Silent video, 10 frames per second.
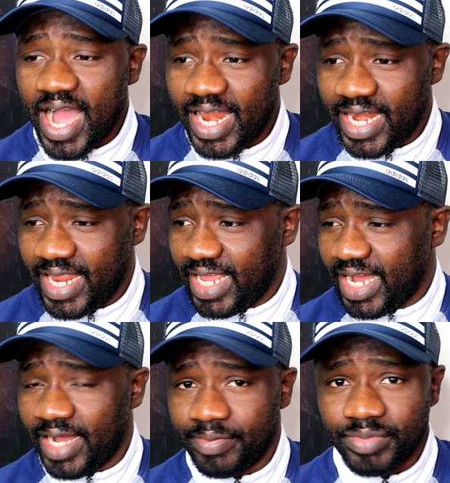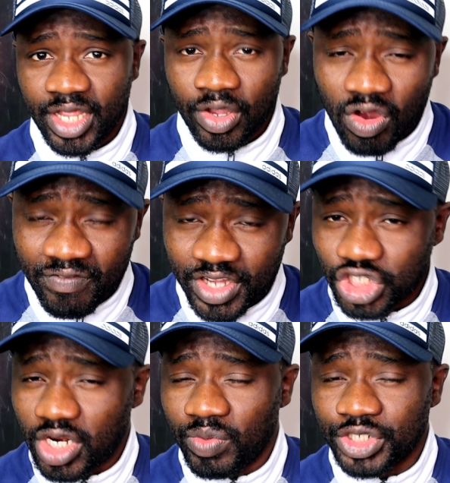and the
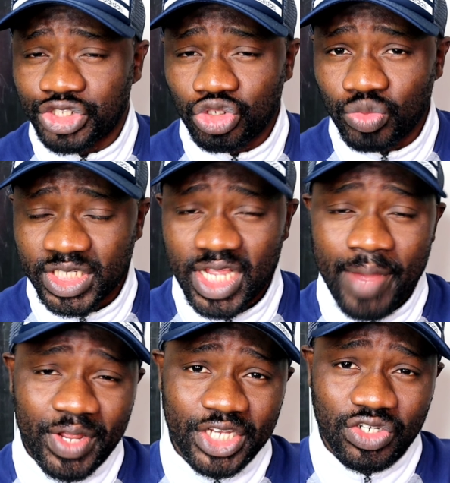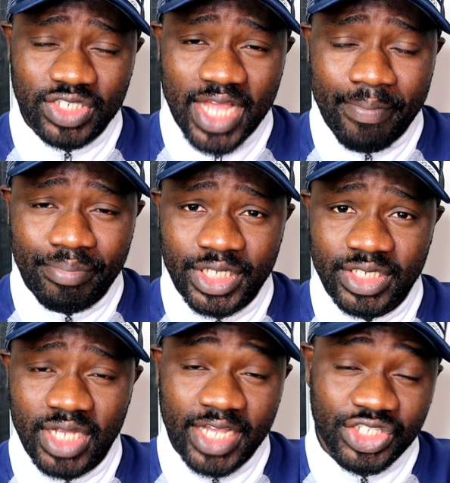conventional ways through which applications have
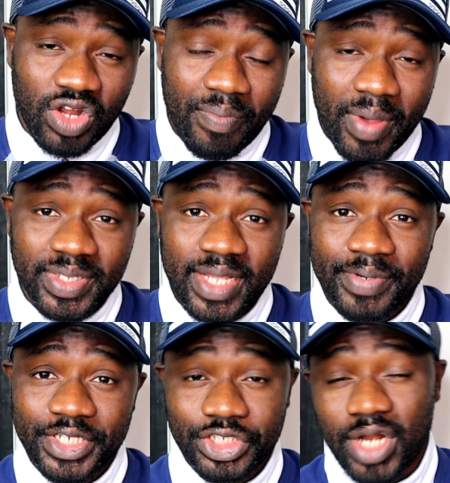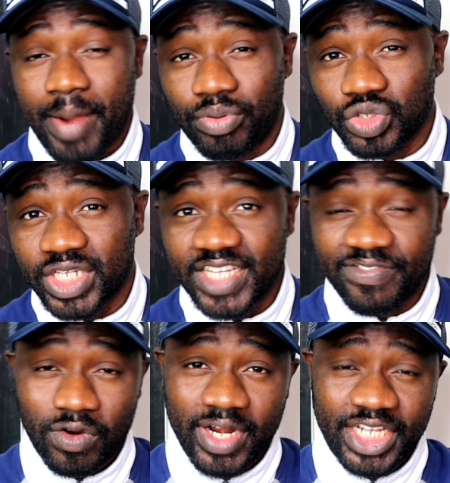been, study permit applications are
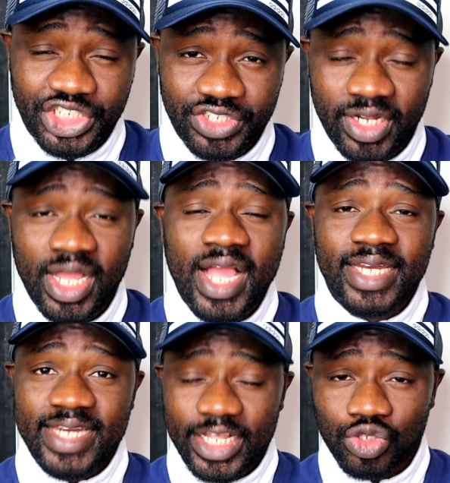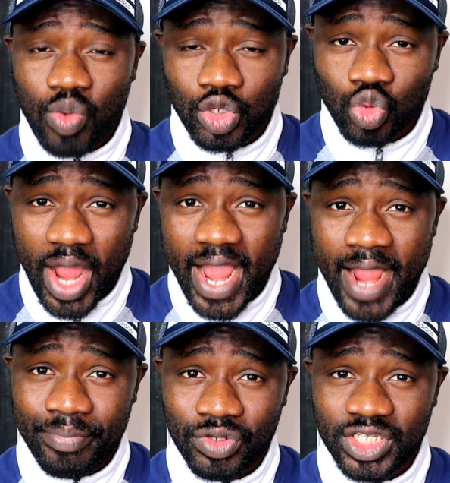processed for Nigeria. That was why
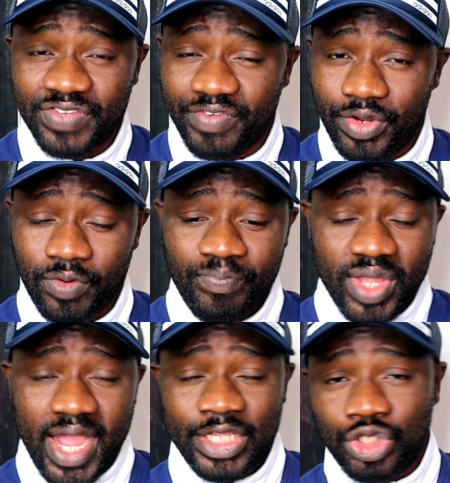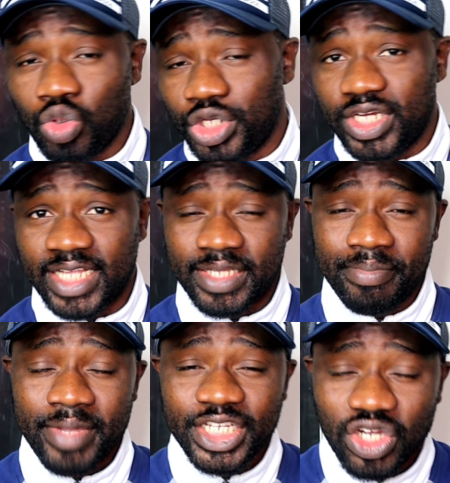I brought this video. I showed you that the
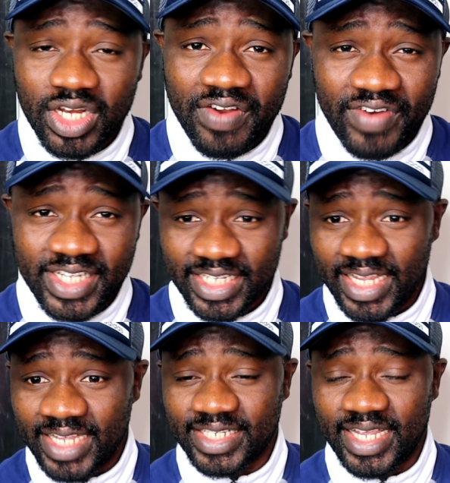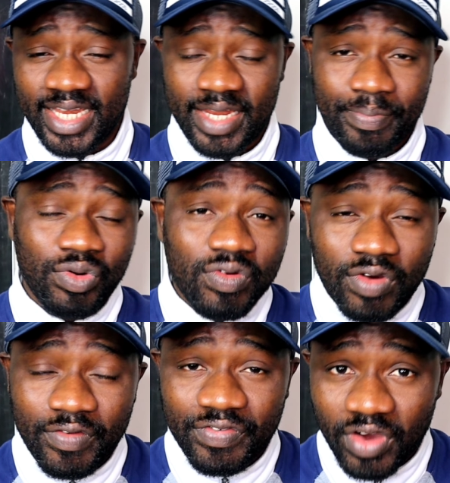major difference is in the proof
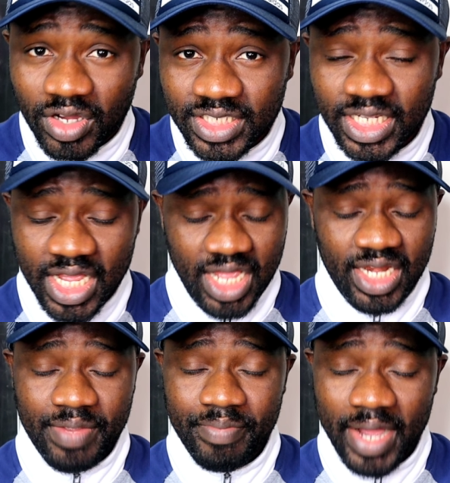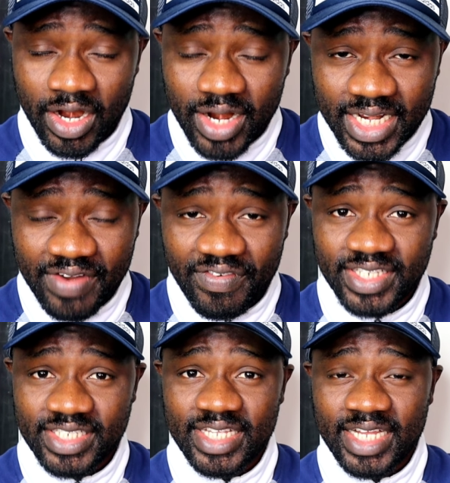of fund. Another
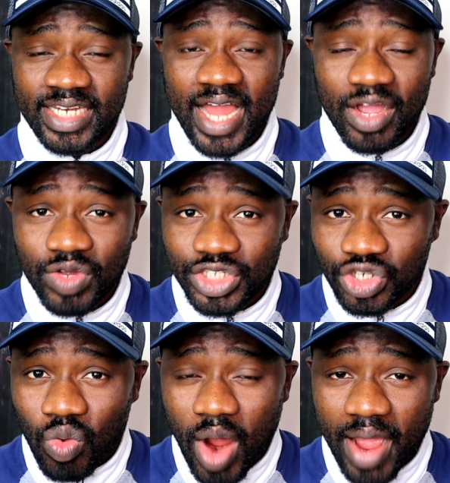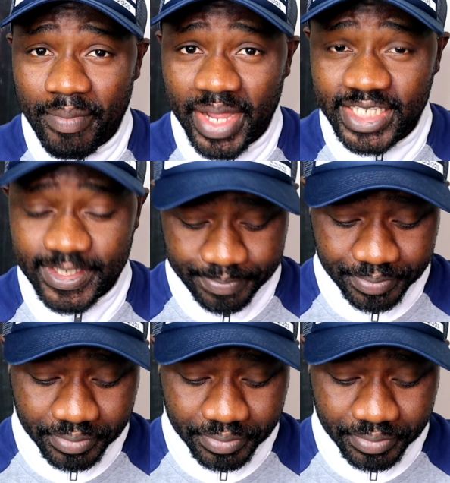difference is that language requirements.